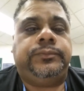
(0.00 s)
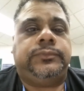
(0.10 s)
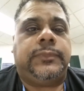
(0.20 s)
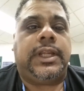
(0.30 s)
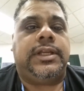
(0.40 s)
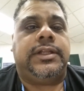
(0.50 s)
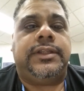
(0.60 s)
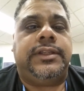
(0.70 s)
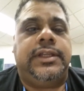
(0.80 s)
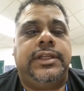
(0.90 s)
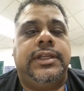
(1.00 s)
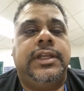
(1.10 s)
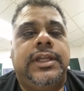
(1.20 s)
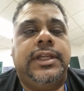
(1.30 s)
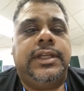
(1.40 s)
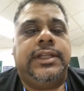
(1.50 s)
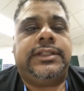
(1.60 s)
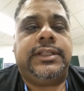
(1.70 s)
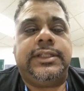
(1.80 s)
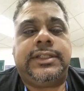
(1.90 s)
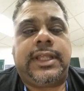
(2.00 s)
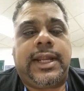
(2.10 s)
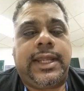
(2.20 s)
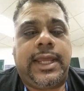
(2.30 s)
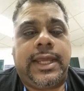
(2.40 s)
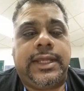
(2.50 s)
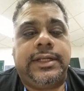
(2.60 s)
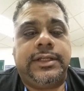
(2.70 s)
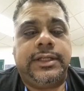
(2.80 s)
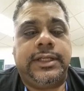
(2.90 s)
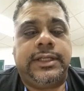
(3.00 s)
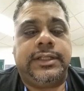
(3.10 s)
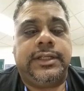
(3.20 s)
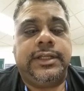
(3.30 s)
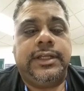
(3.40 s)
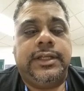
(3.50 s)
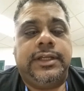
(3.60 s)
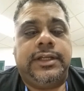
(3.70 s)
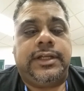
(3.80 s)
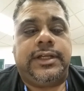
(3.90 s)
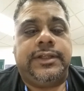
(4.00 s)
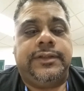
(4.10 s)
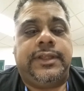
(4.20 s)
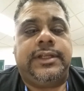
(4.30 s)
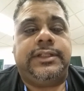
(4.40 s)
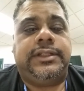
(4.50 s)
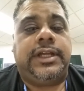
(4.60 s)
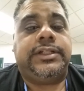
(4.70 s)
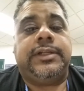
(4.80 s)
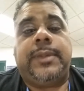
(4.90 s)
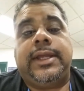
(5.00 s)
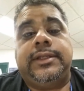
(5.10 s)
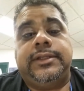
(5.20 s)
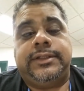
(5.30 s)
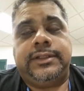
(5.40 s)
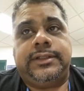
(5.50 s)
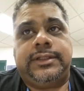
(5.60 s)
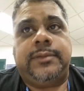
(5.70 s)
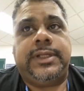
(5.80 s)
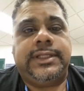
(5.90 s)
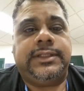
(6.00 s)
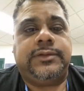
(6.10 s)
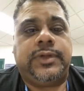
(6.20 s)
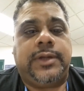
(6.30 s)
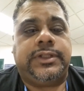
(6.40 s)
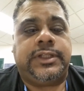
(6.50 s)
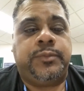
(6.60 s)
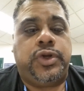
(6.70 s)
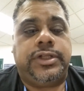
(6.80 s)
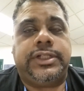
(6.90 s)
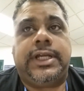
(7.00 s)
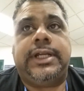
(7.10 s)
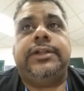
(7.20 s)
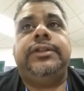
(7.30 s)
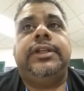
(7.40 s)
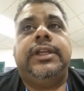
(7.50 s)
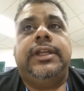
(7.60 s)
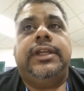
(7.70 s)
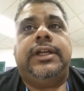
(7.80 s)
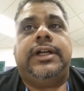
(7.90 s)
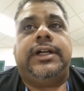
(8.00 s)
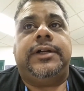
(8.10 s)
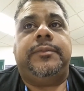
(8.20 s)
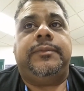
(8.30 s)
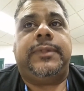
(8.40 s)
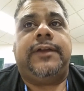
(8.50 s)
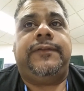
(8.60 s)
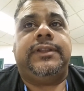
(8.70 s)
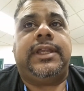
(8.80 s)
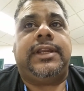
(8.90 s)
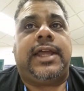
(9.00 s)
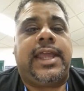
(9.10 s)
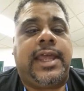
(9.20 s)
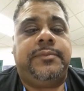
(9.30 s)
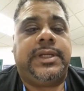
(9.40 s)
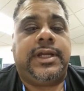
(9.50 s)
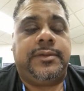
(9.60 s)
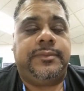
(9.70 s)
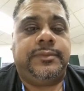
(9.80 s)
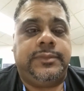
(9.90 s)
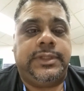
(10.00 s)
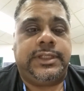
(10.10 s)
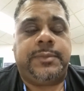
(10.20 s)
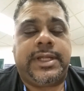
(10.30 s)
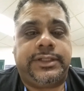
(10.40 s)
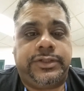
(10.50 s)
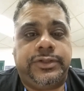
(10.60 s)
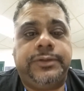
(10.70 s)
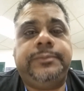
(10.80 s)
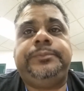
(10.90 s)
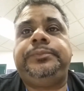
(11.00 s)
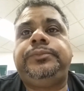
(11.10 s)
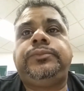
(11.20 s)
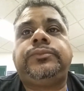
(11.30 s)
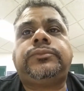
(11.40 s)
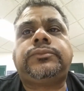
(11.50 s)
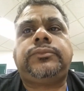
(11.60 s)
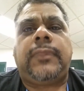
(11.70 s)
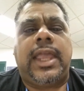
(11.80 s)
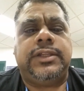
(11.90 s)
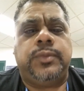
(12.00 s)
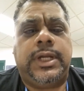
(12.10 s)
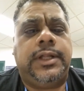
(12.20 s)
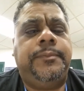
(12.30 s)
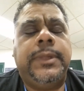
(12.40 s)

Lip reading: The incidents that I had in then touching my siblings when I was a small child, I felt that I had become this monster as well.